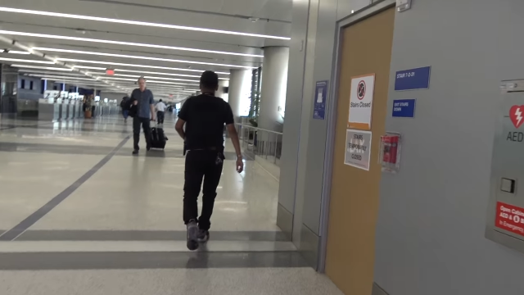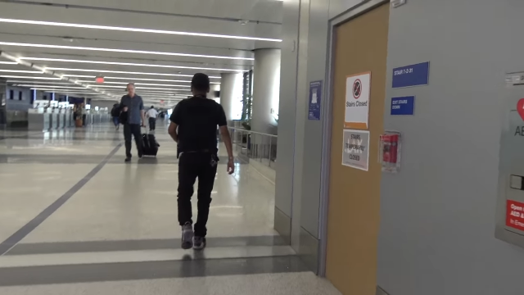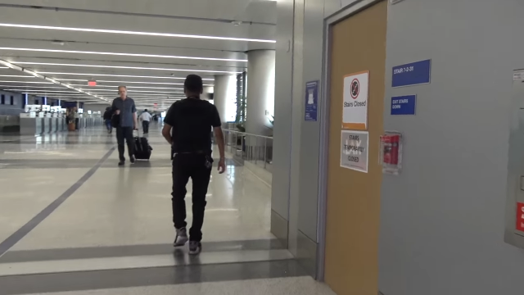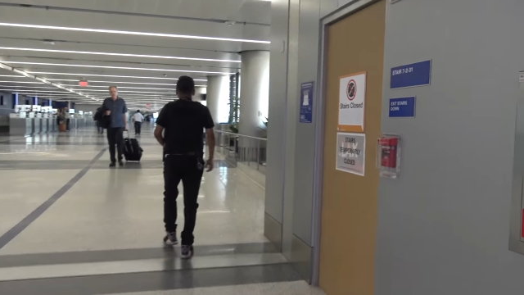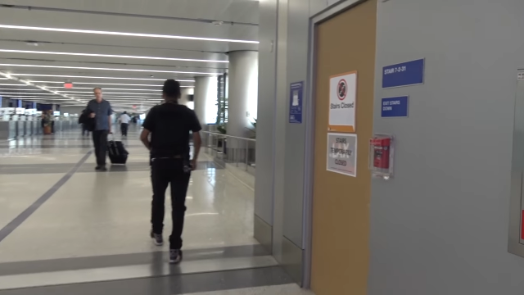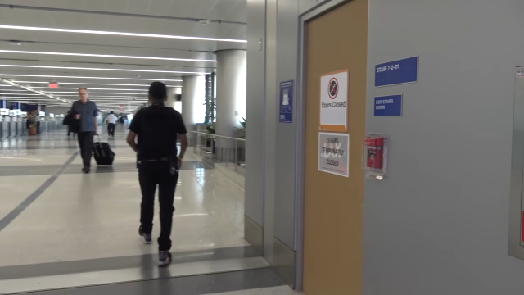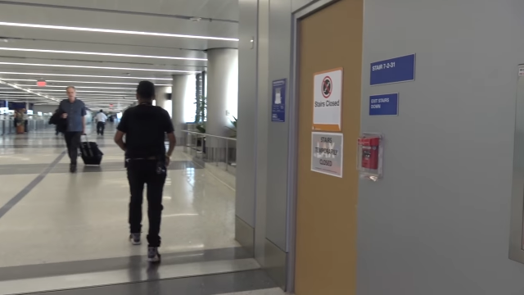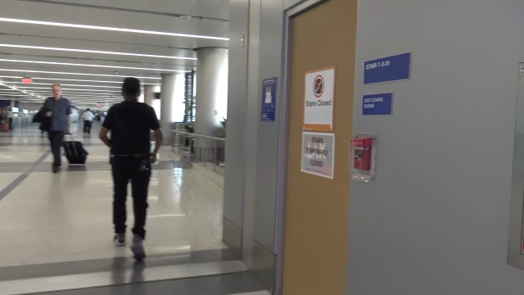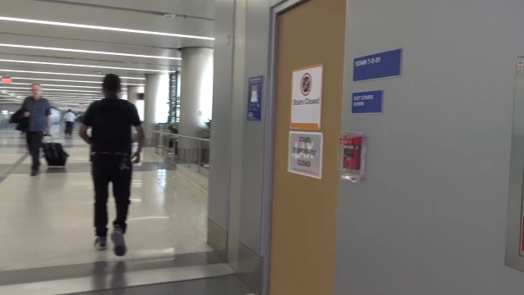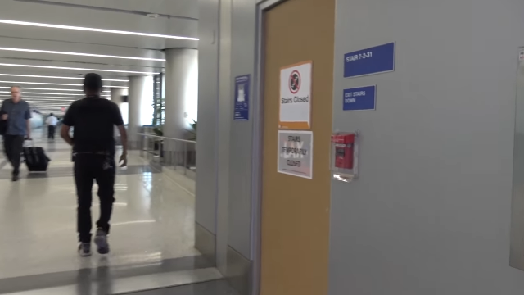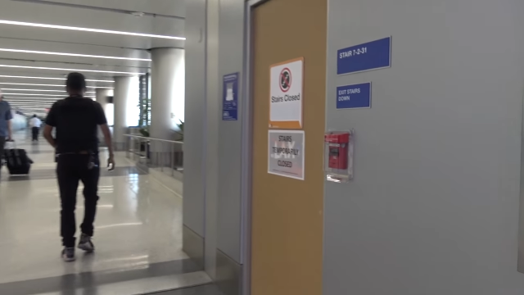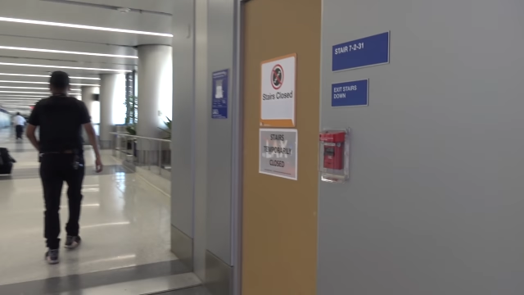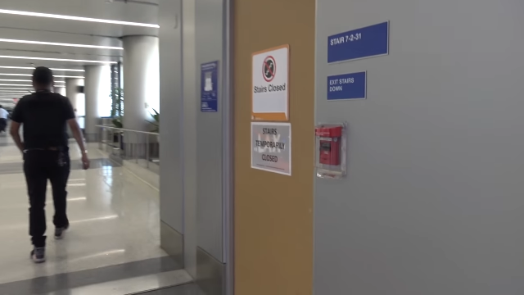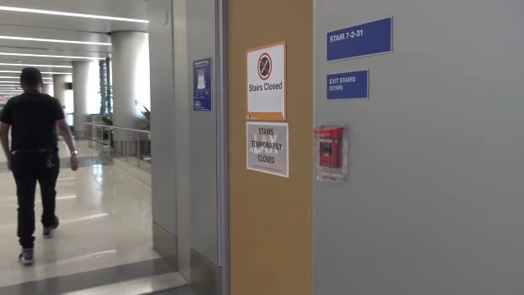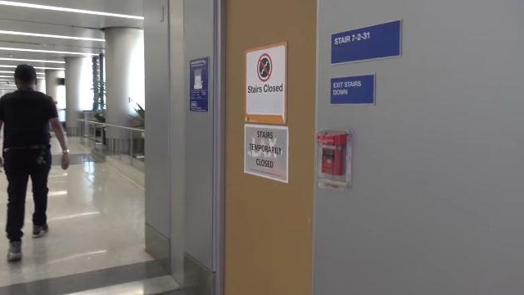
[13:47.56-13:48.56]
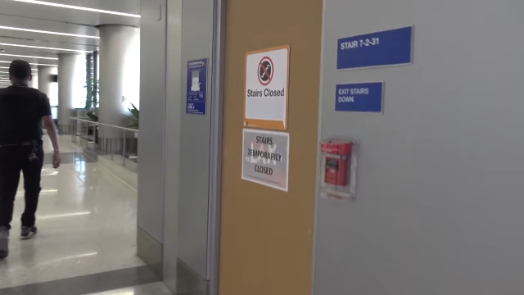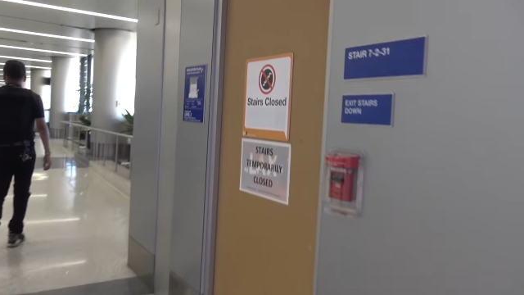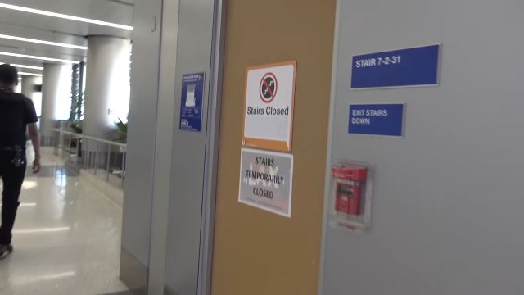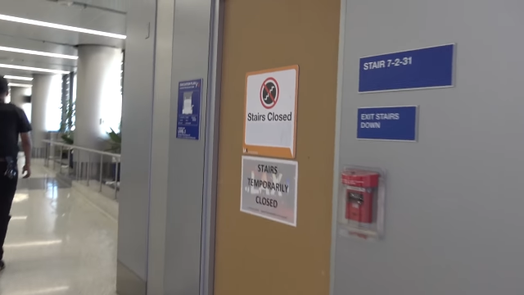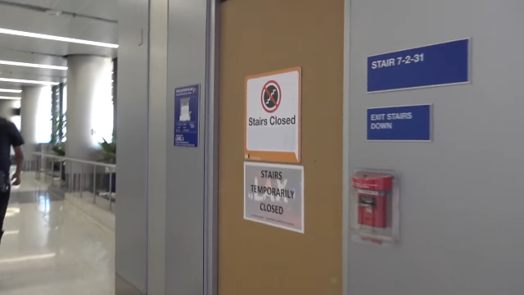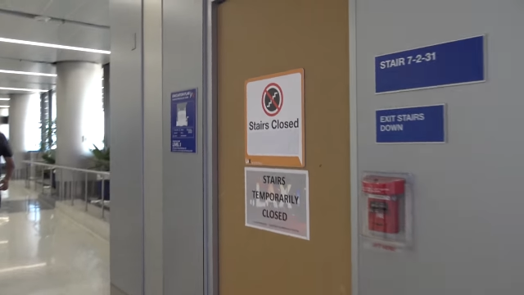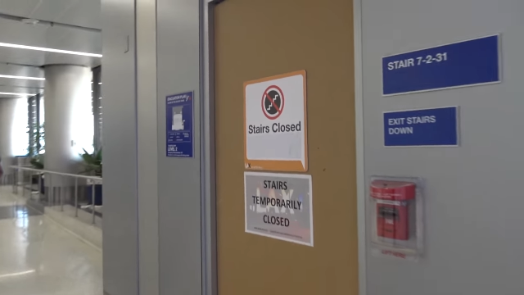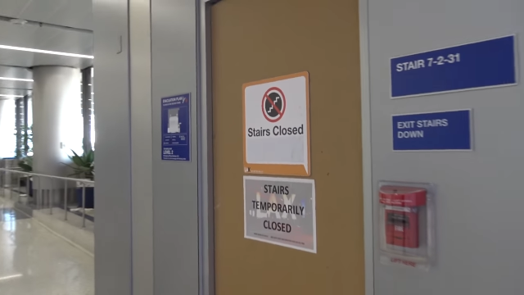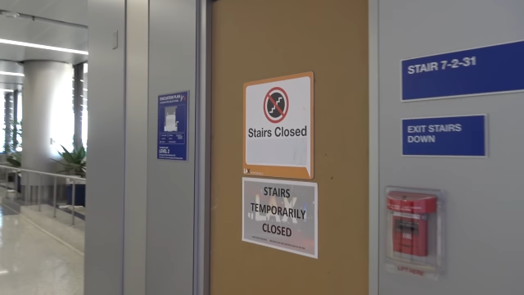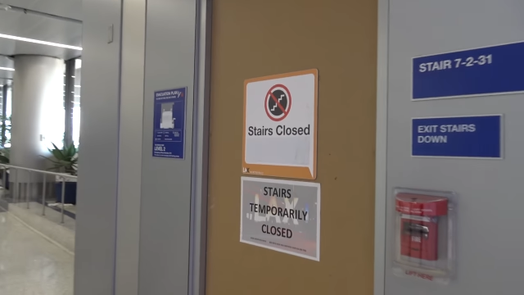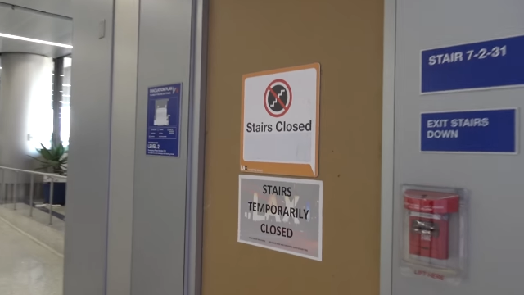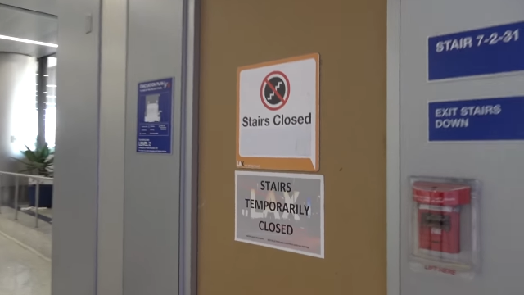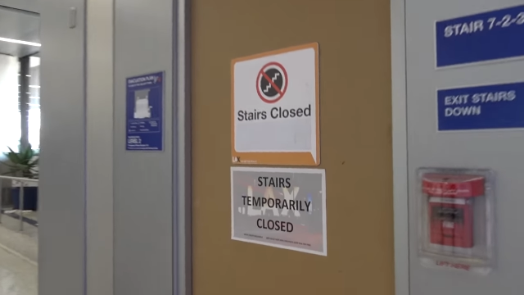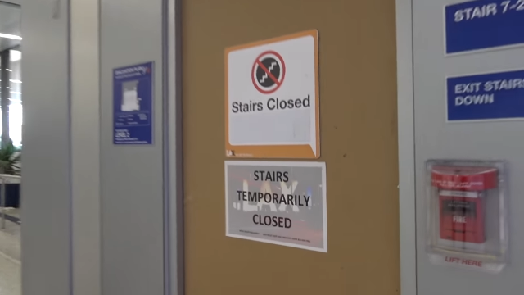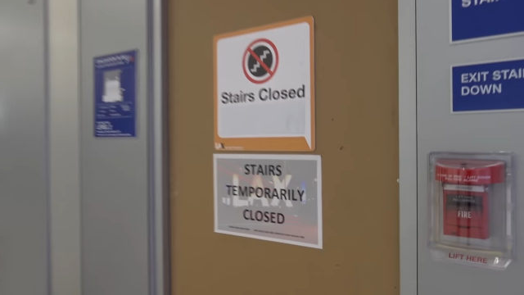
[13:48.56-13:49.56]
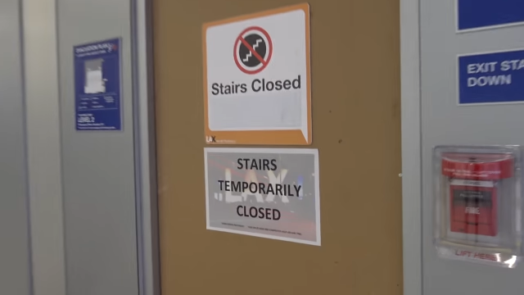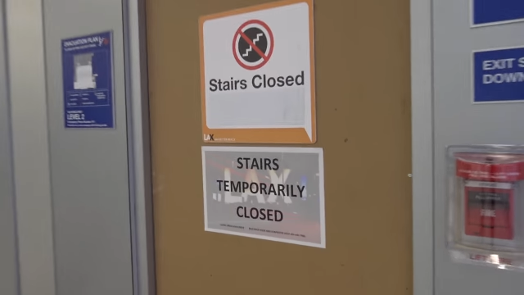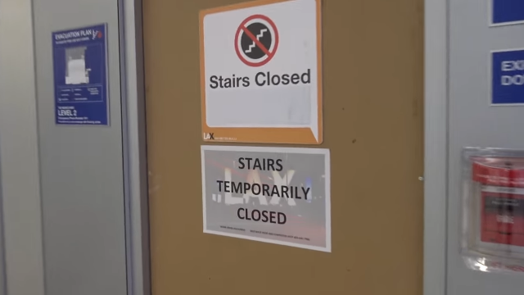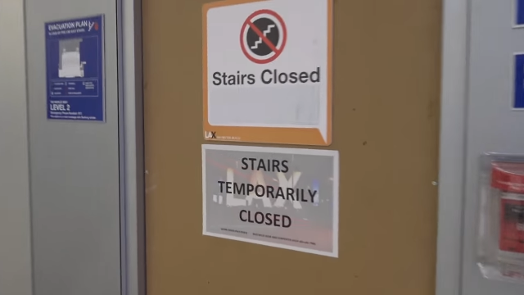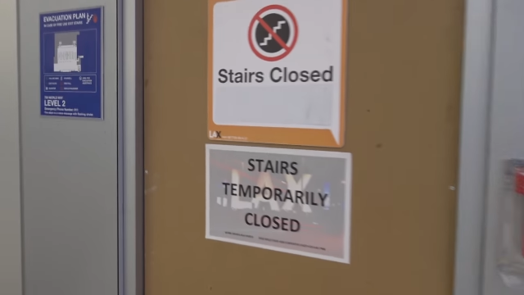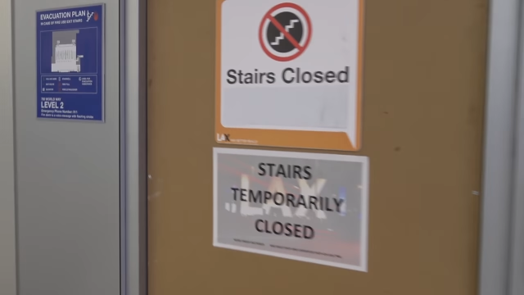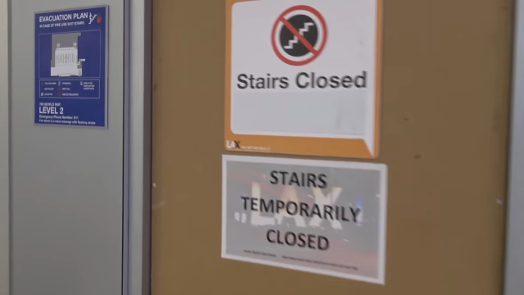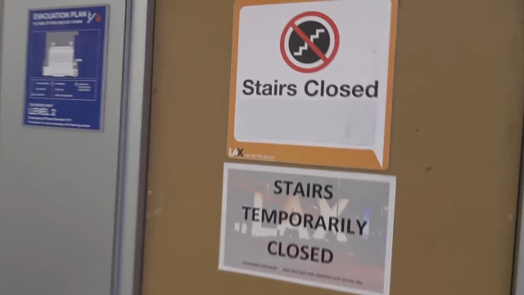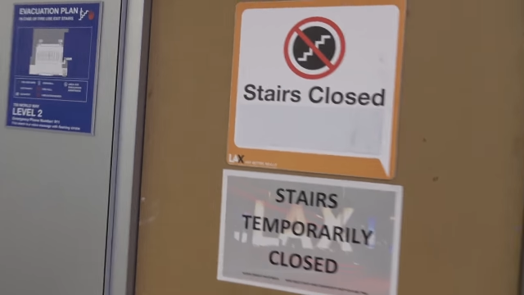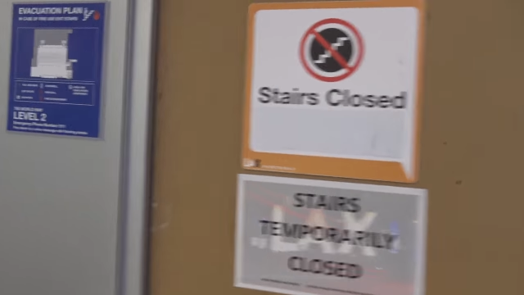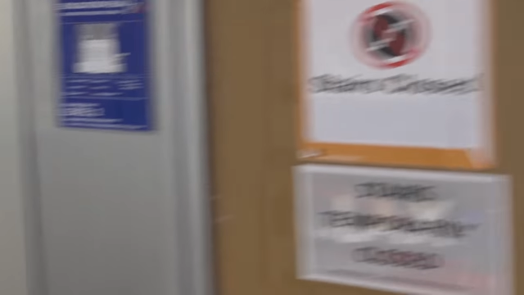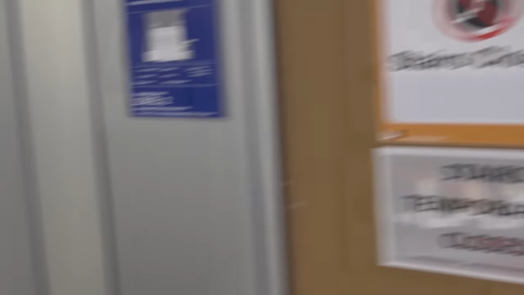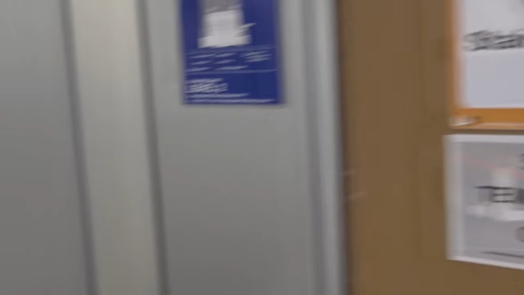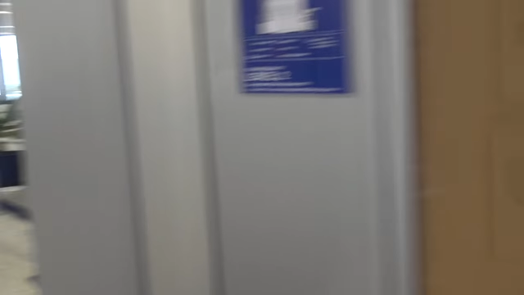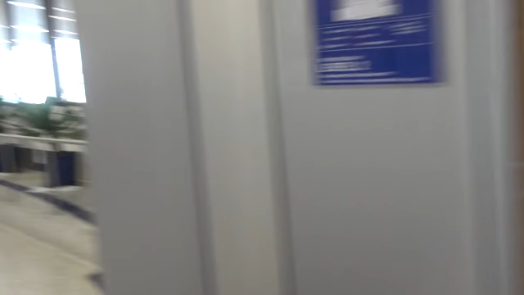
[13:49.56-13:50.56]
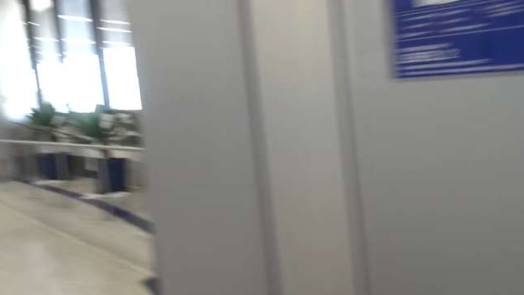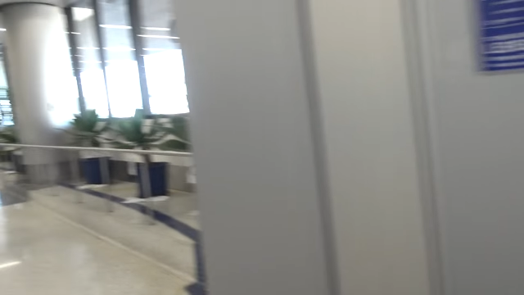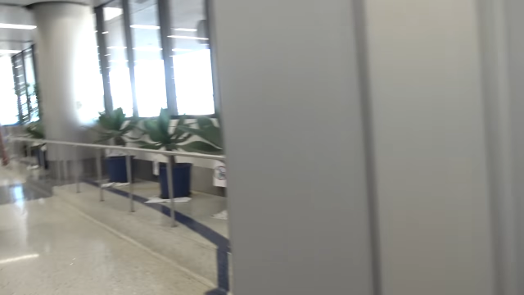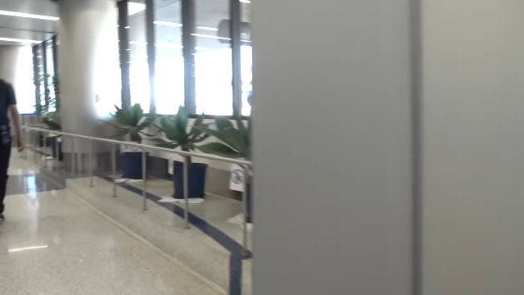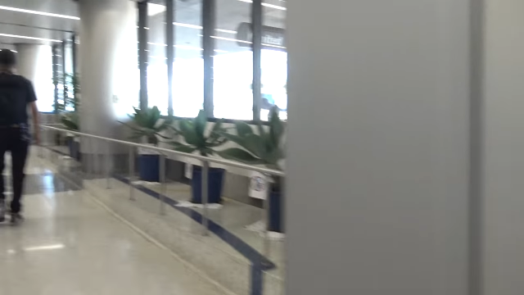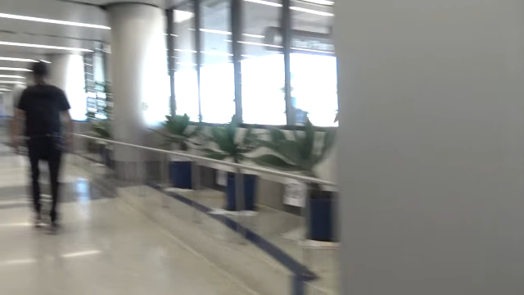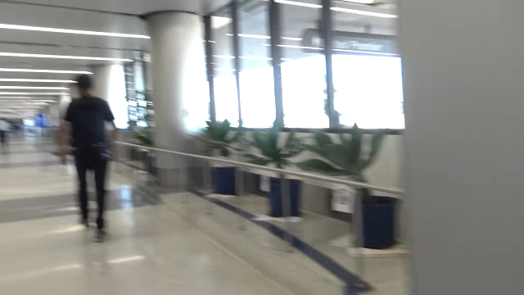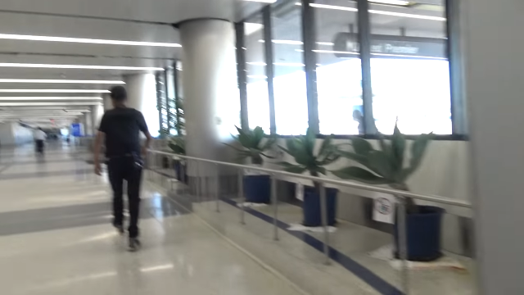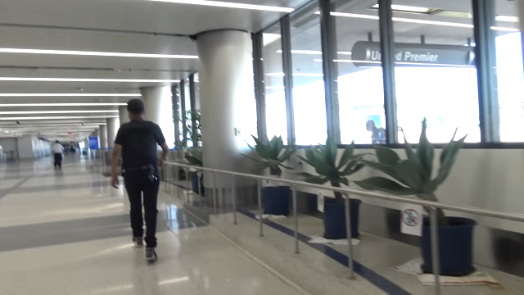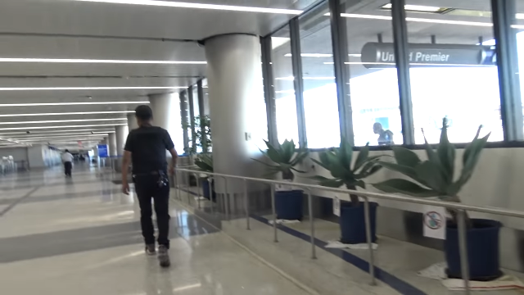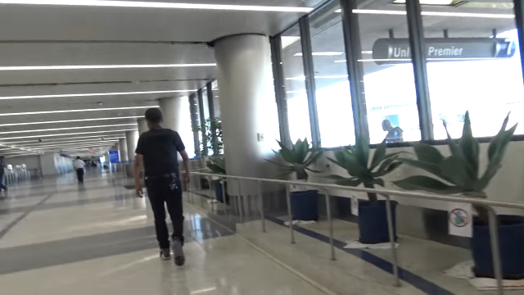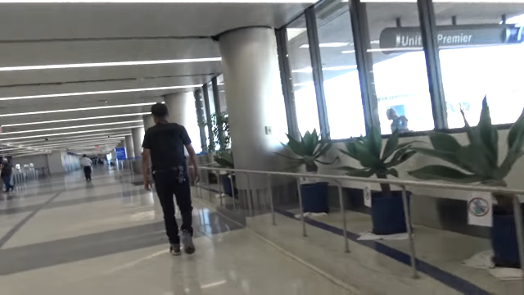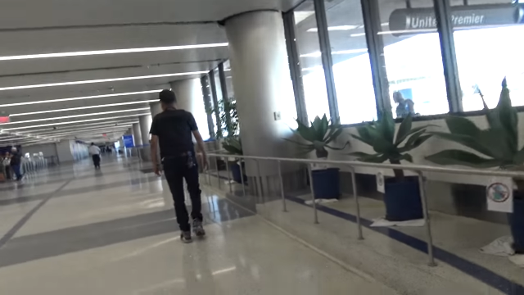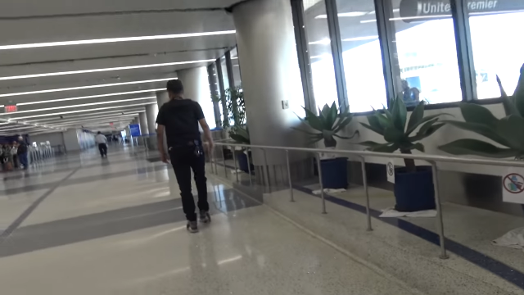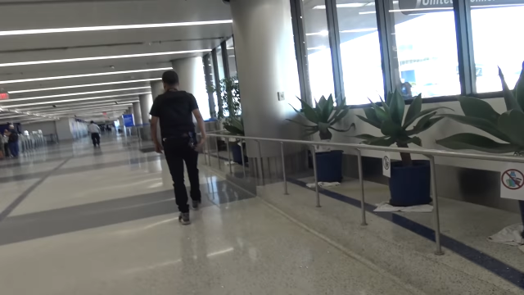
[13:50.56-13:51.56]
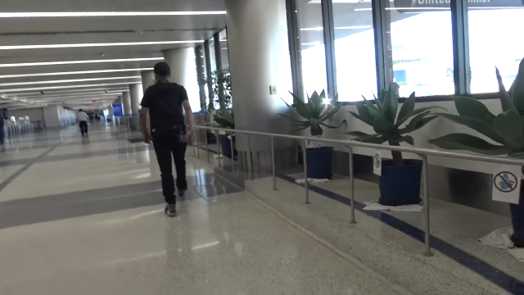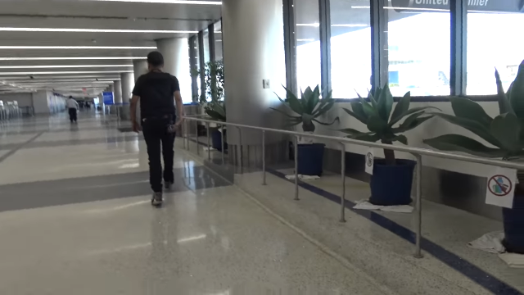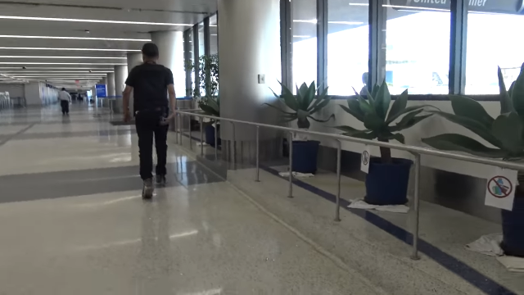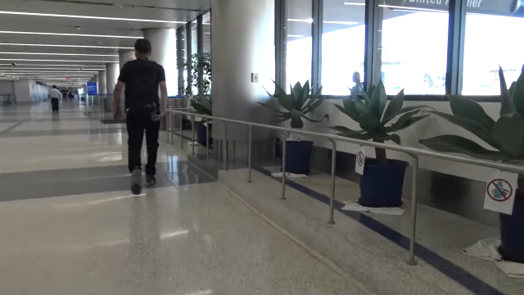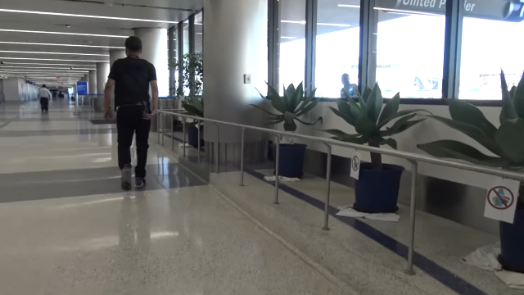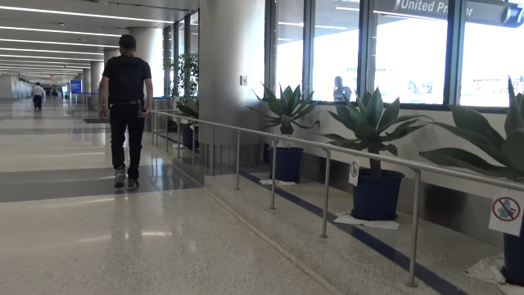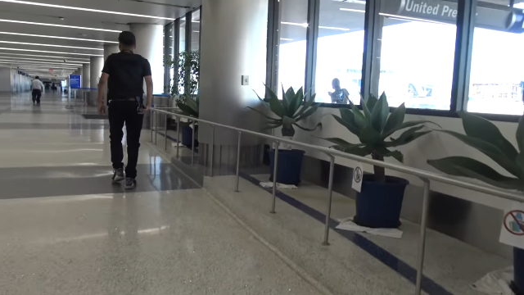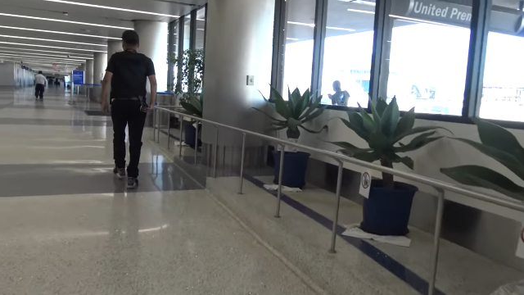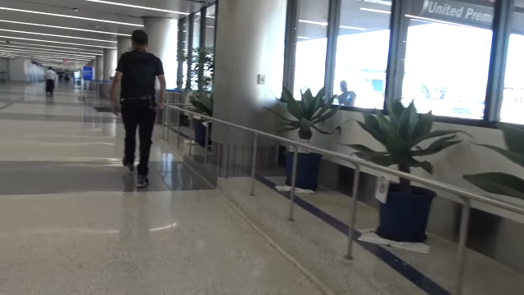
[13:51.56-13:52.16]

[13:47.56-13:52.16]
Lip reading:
[unreadable: no face in view]